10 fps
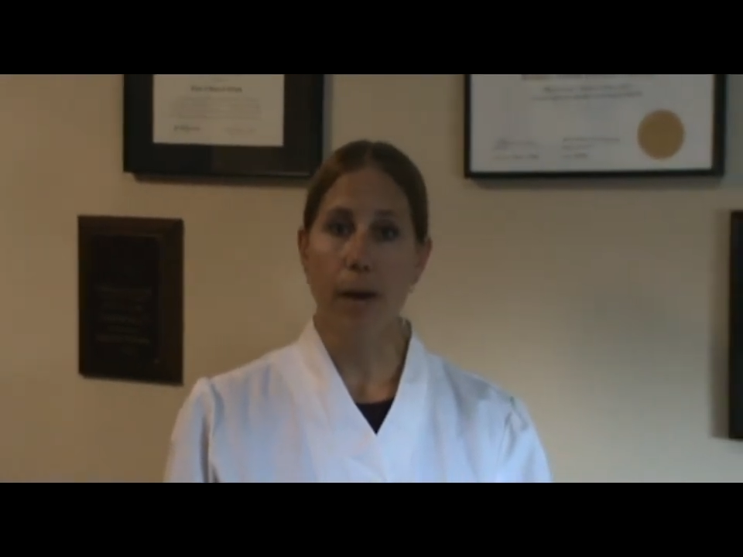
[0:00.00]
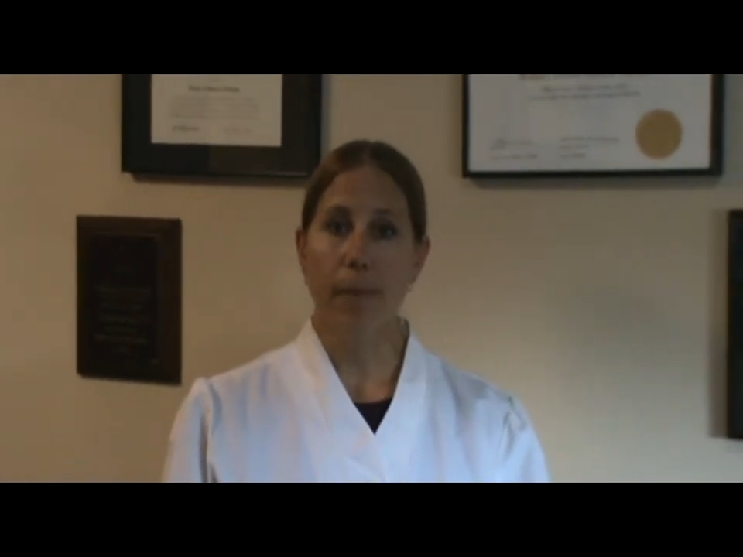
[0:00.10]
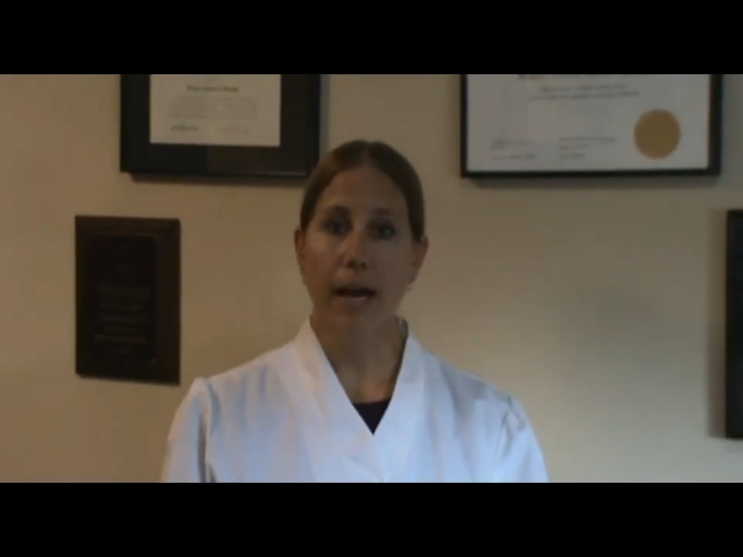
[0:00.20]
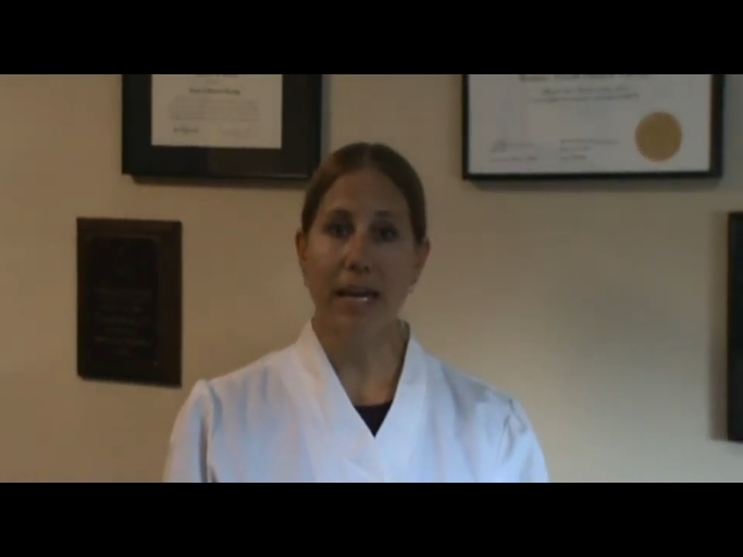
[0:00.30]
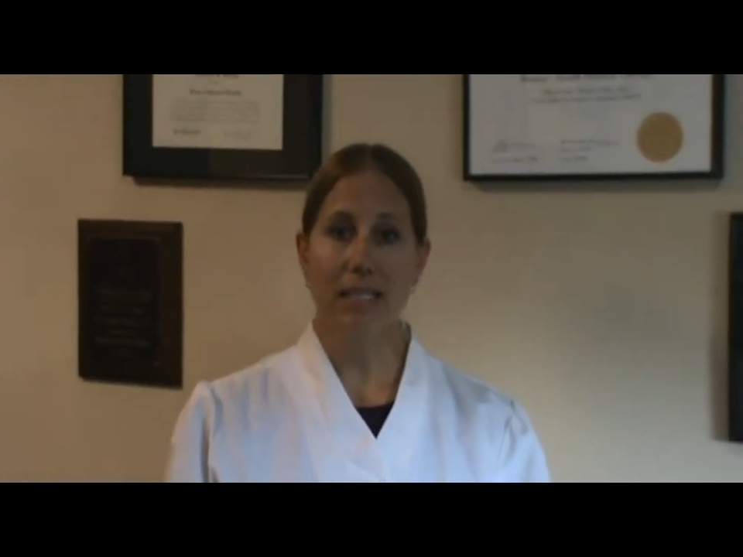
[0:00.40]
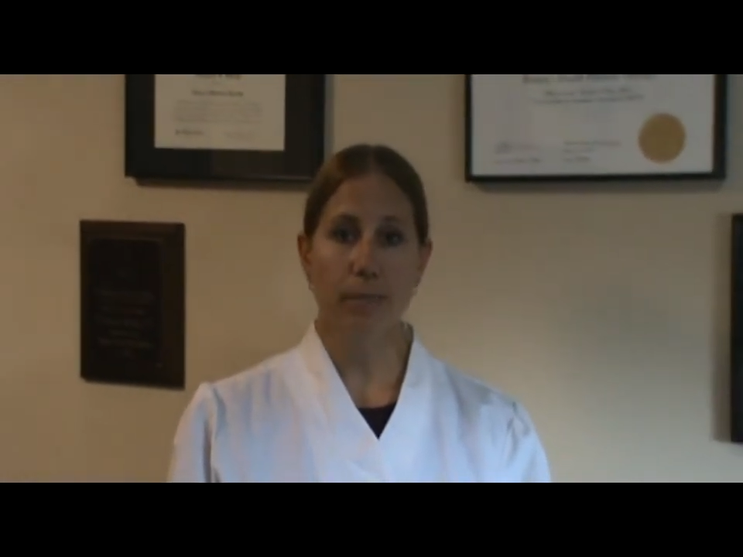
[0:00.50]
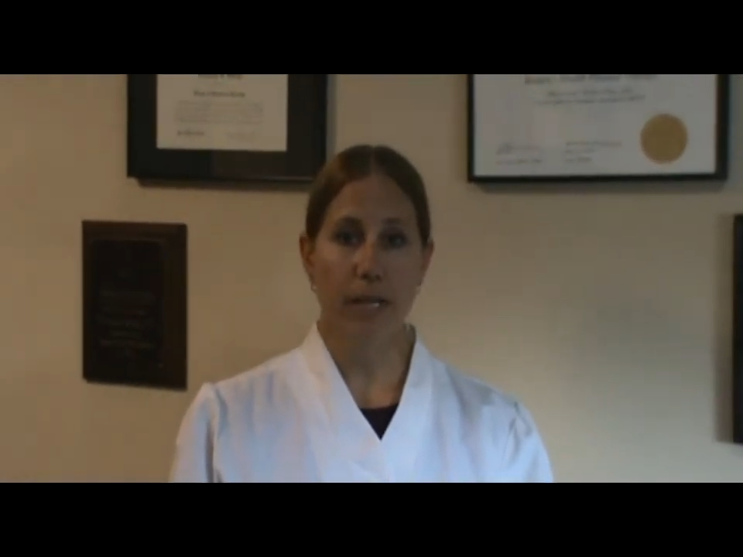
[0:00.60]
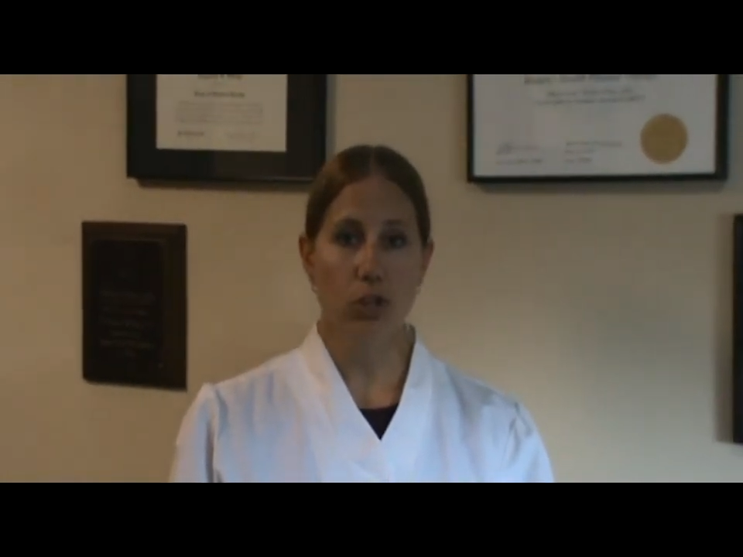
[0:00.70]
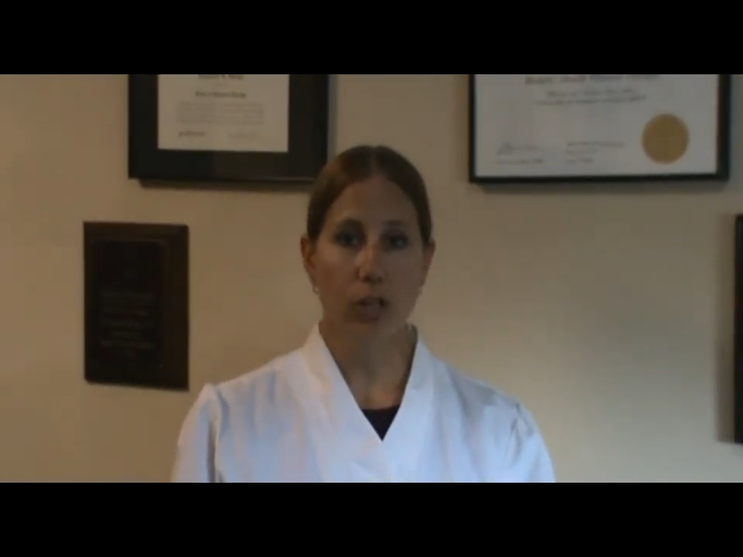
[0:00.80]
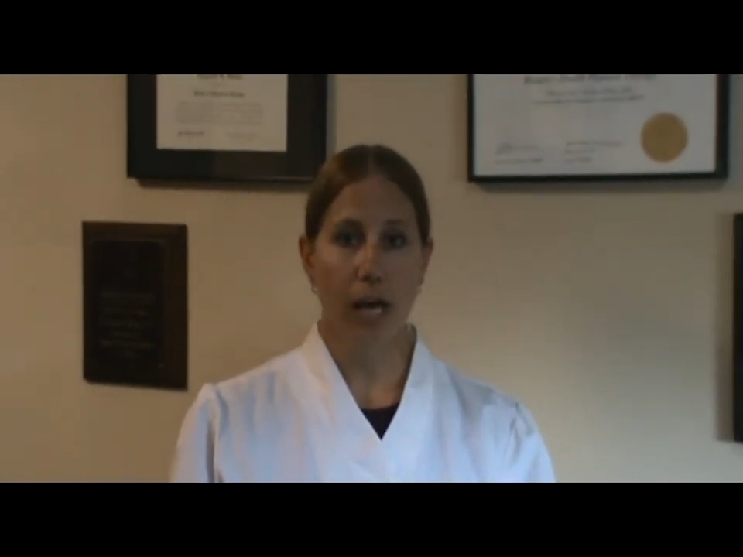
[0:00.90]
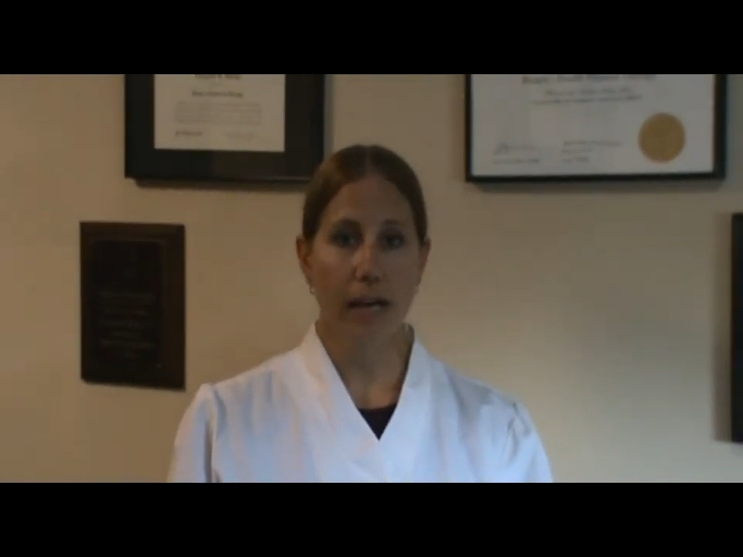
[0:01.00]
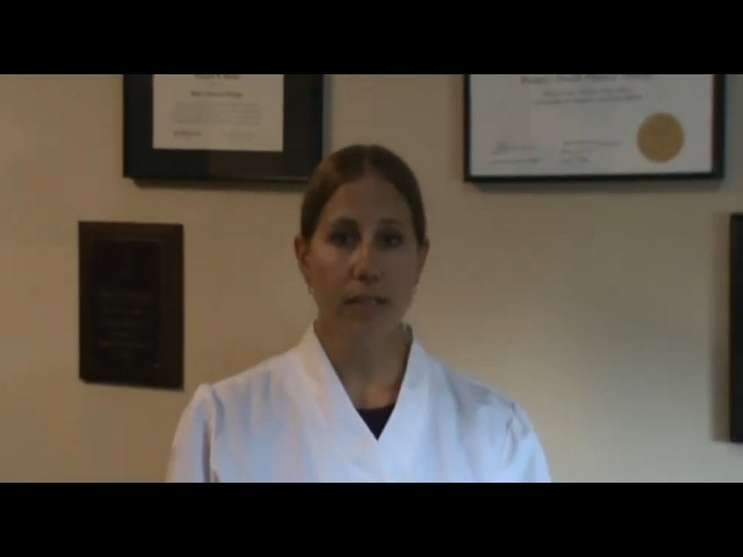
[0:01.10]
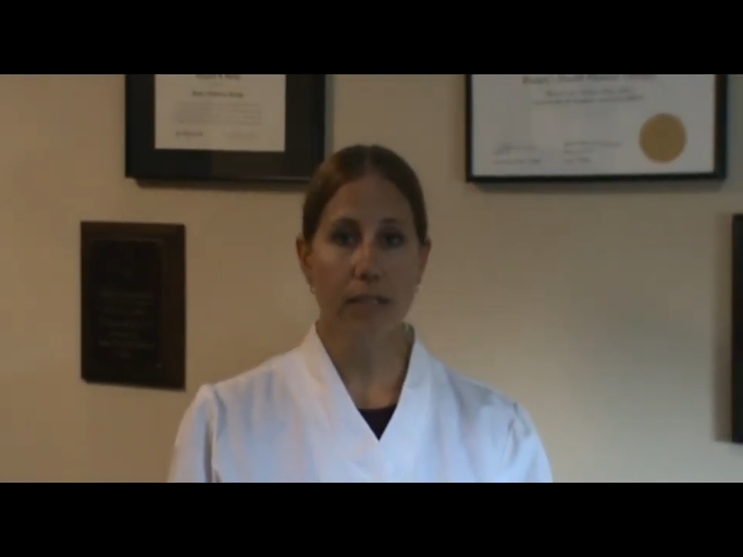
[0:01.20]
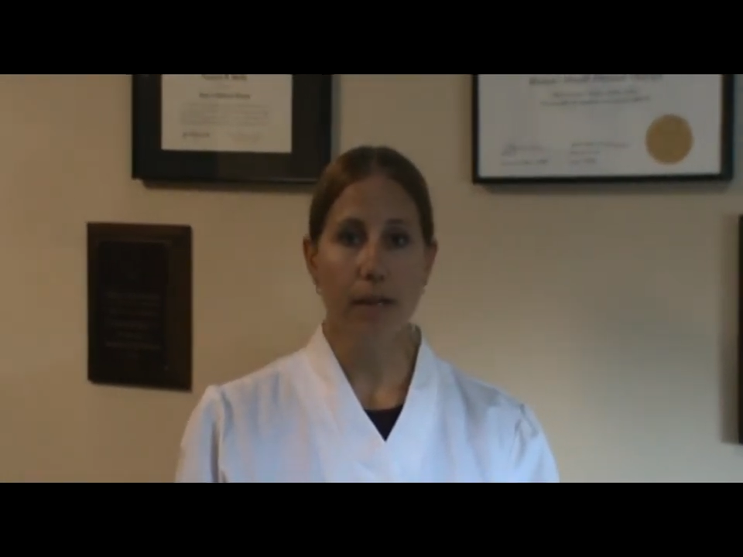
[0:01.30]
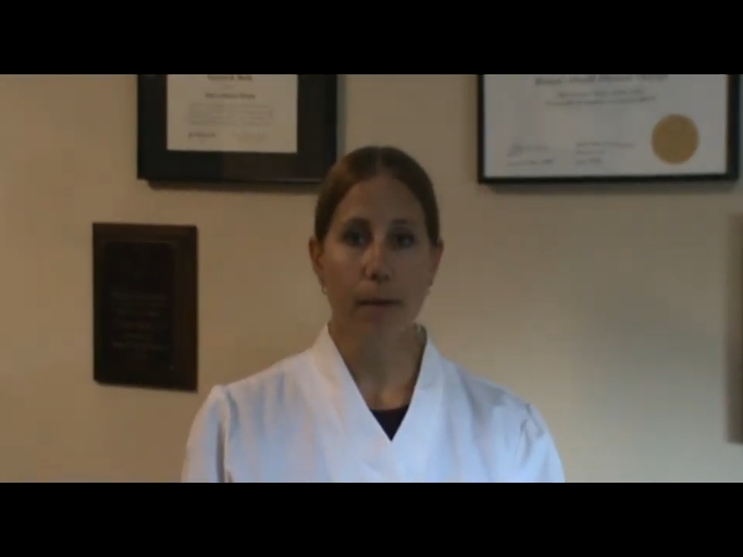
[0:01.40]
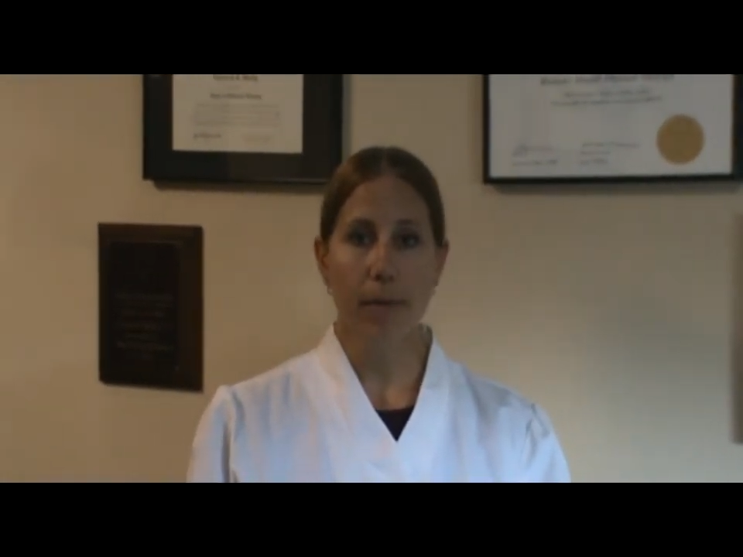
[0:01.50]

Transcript: by a specialized